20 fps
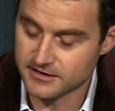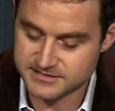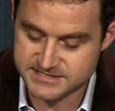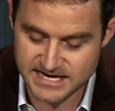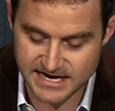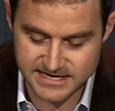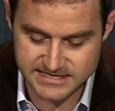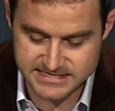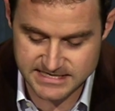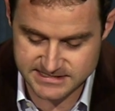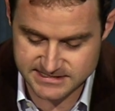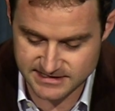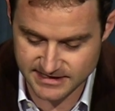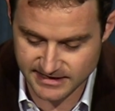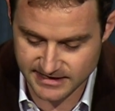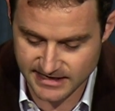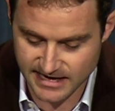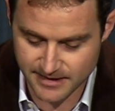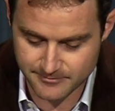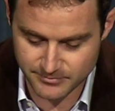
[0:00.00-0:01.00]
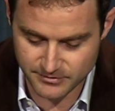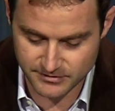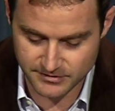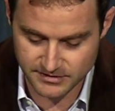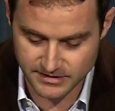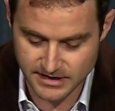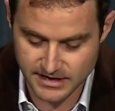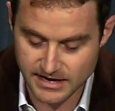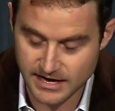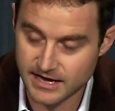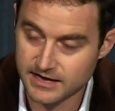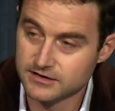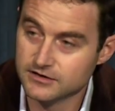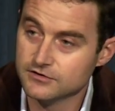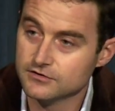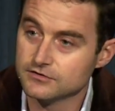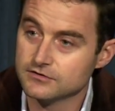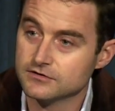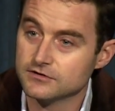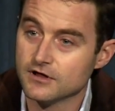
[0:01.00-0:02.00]
scientists like Kepler and
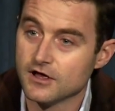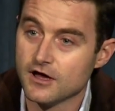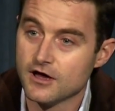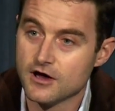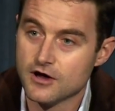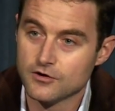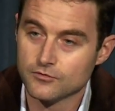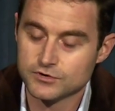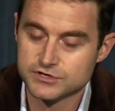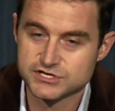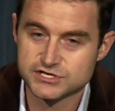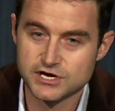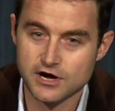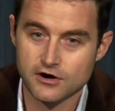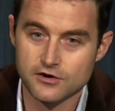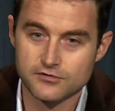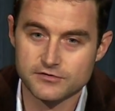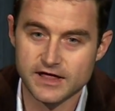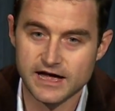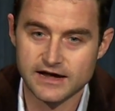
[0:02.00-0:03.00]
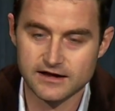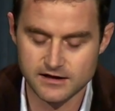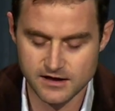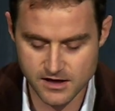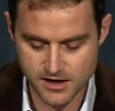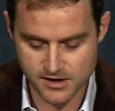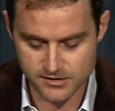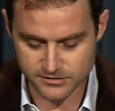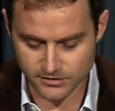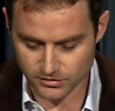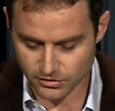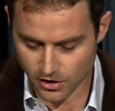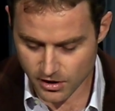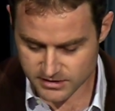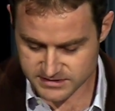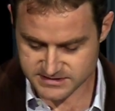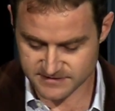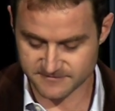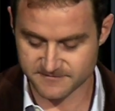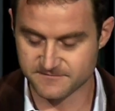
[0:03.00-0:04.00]
Newton would show that the
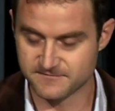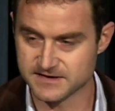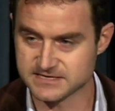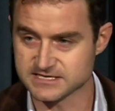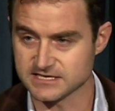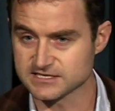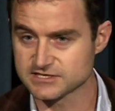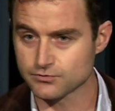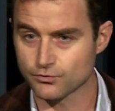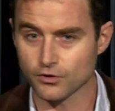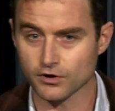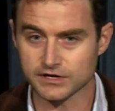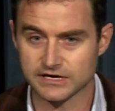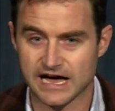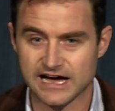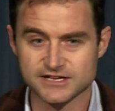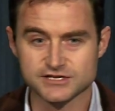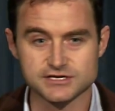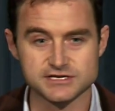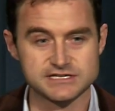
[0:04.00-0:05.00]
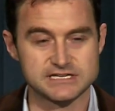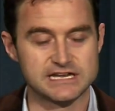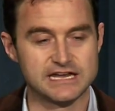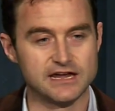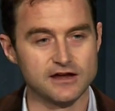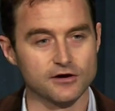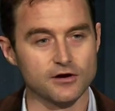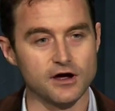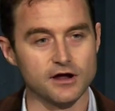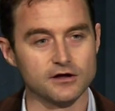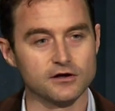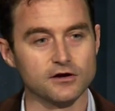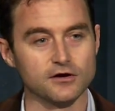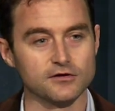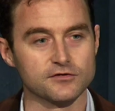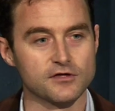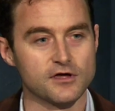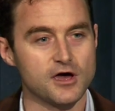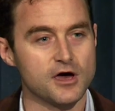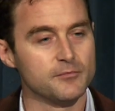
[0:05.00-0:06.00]
laws of physics work not just here on
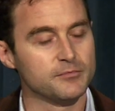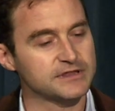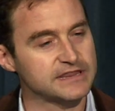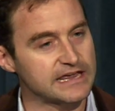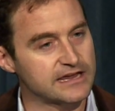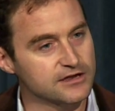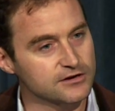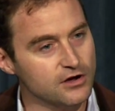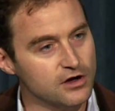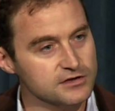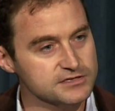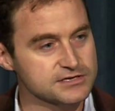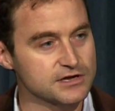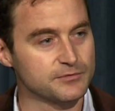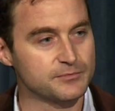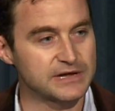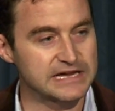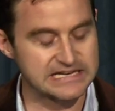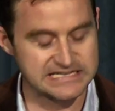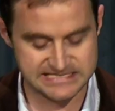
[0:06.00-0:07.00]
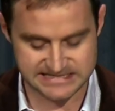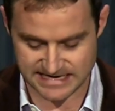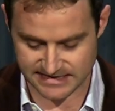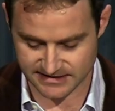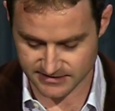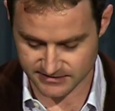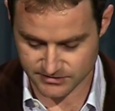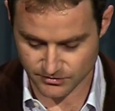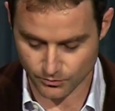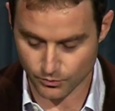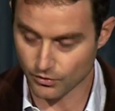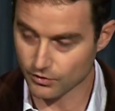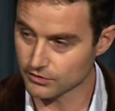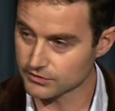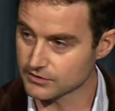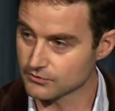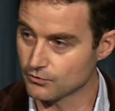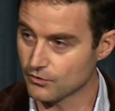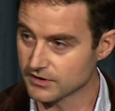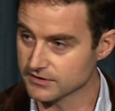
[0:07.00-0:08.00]
Earth, but they could also be extended to
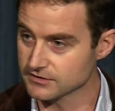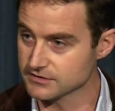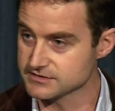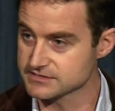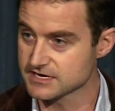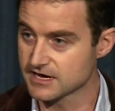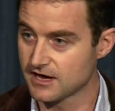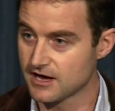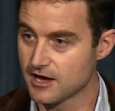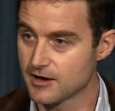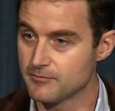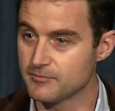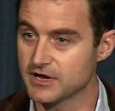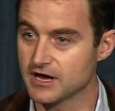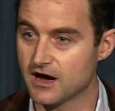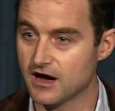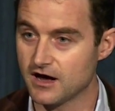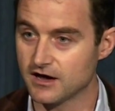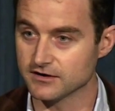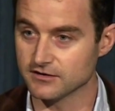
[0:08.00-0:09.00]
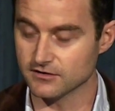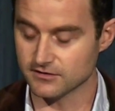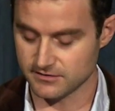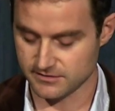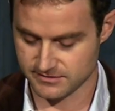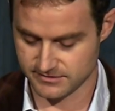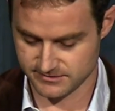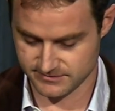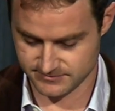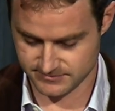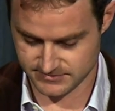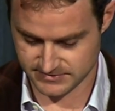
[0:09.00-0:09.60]
world and wonders beyond Earth.